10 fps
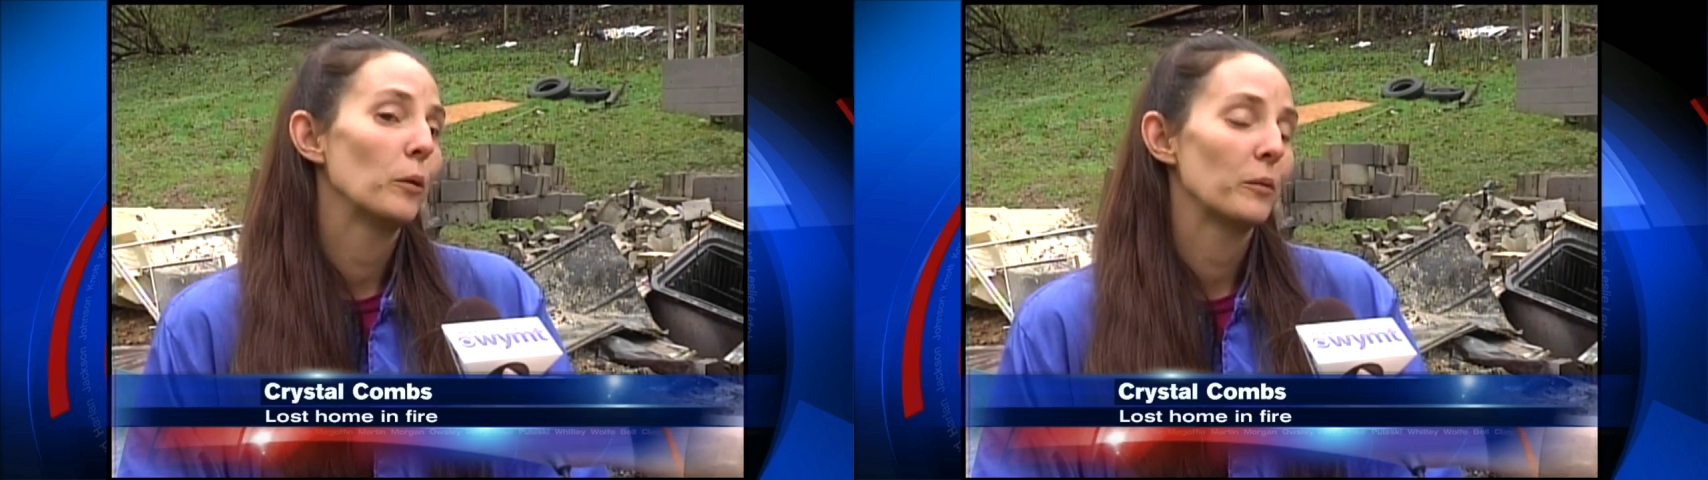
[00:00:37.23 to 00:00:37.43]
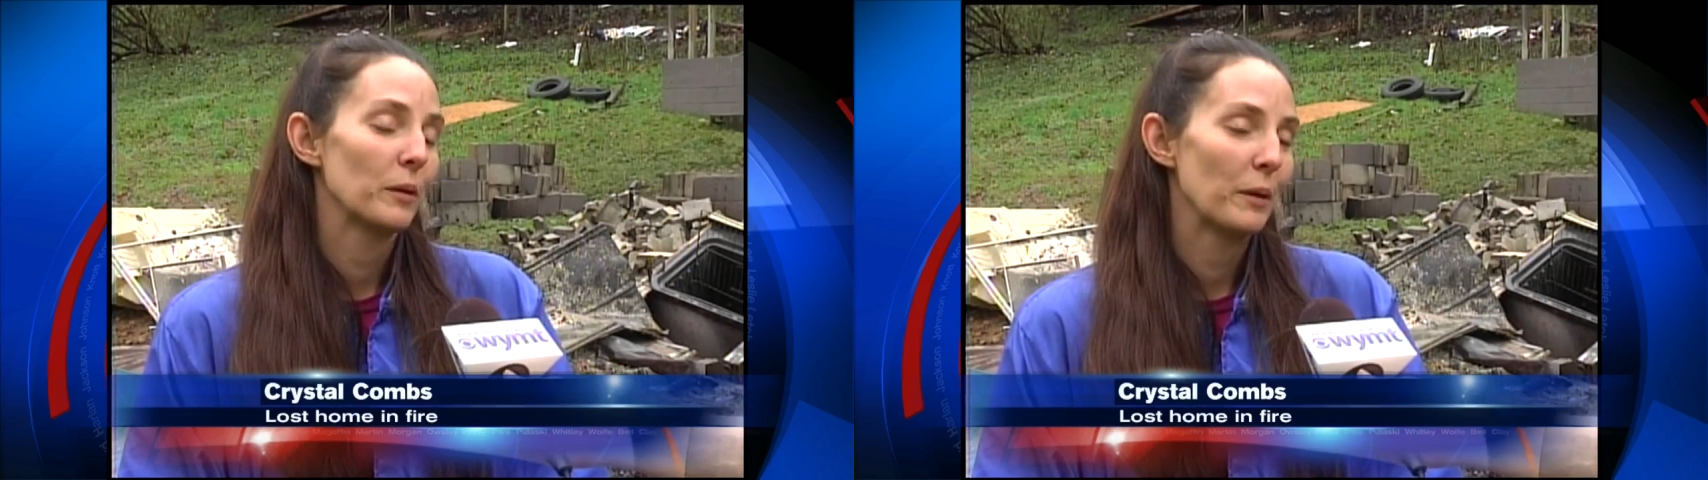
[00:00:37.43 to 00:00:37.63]

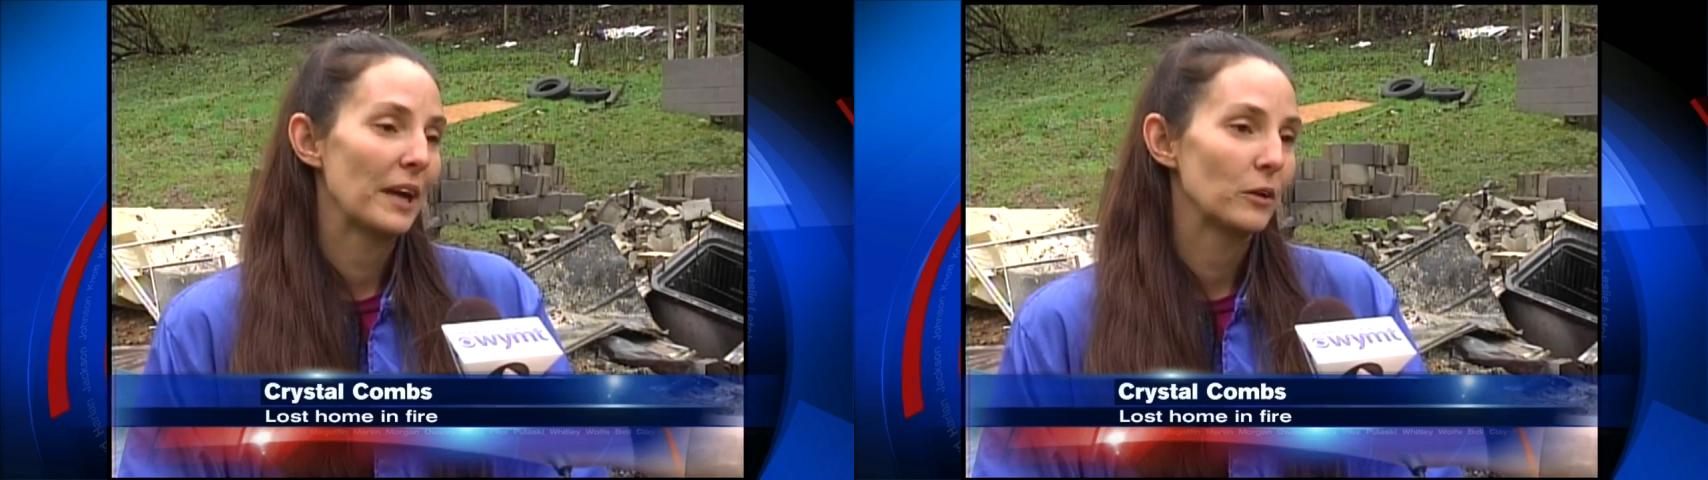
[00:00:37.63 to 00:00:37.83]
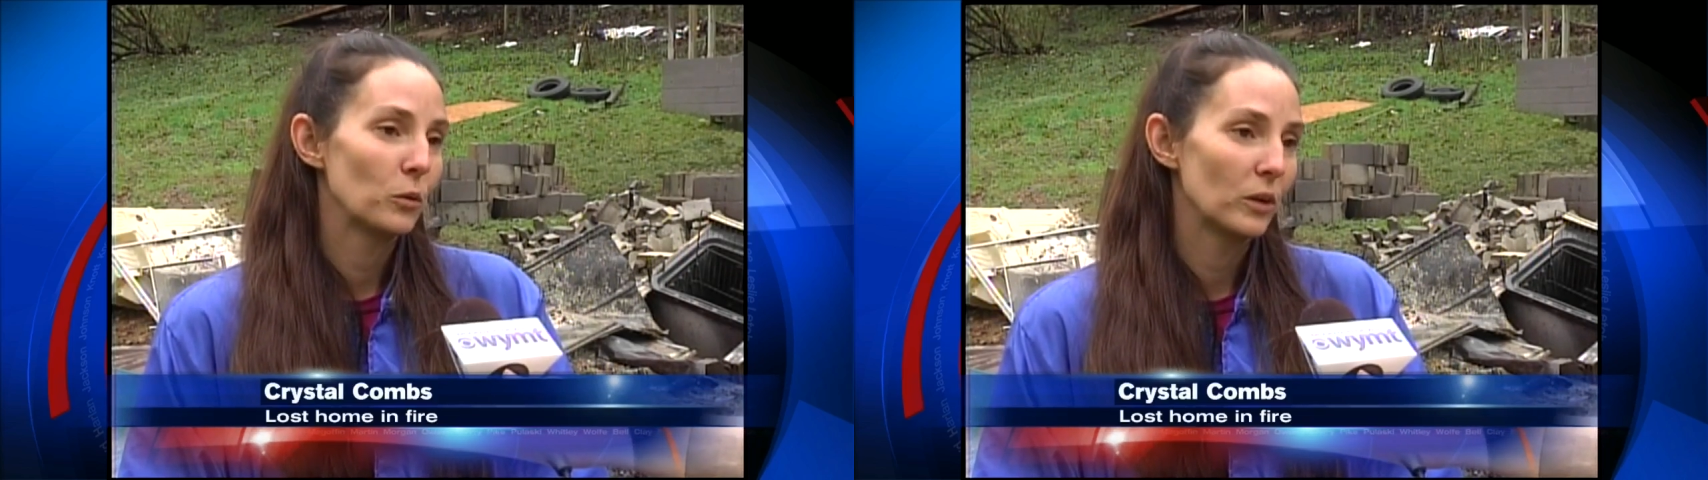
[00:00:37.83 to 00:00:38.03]
opened the
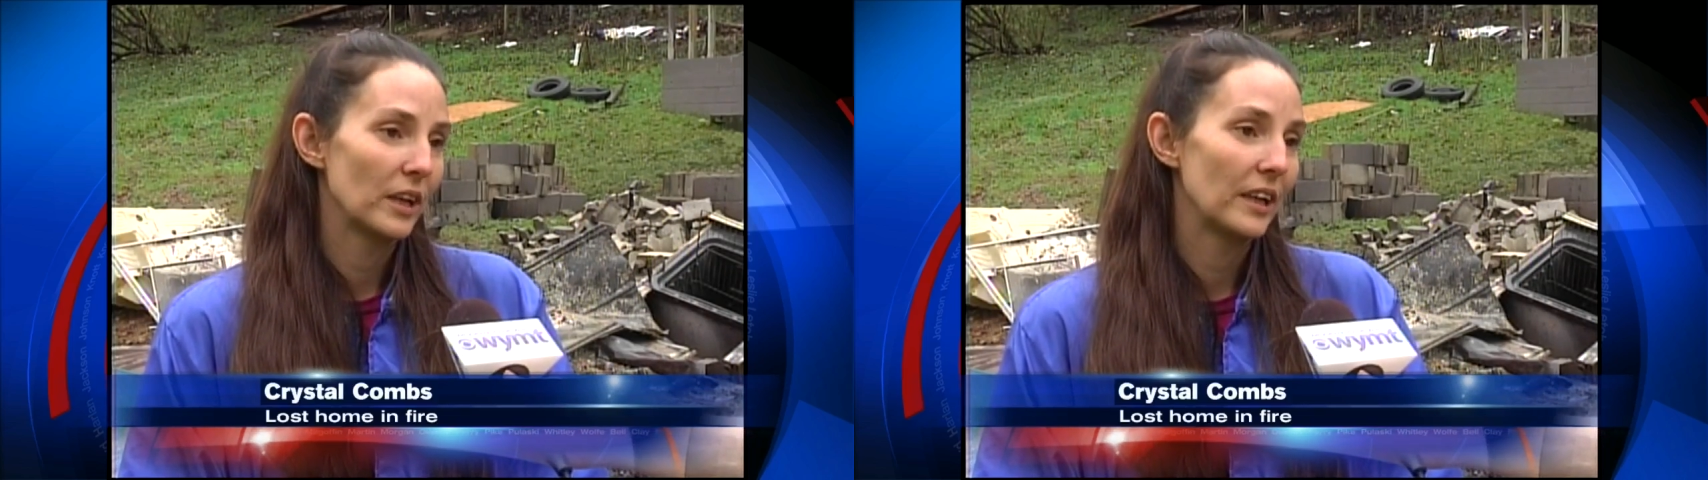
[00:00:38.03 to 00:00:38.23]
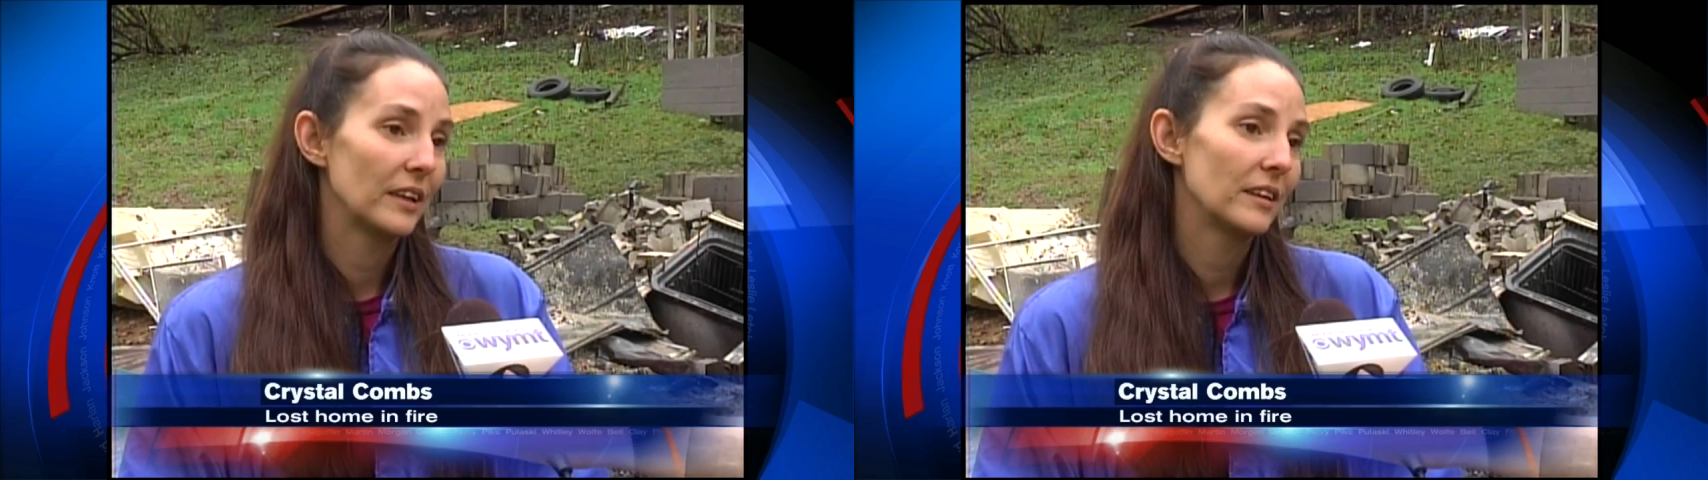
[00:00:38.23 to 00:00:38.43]
back door to get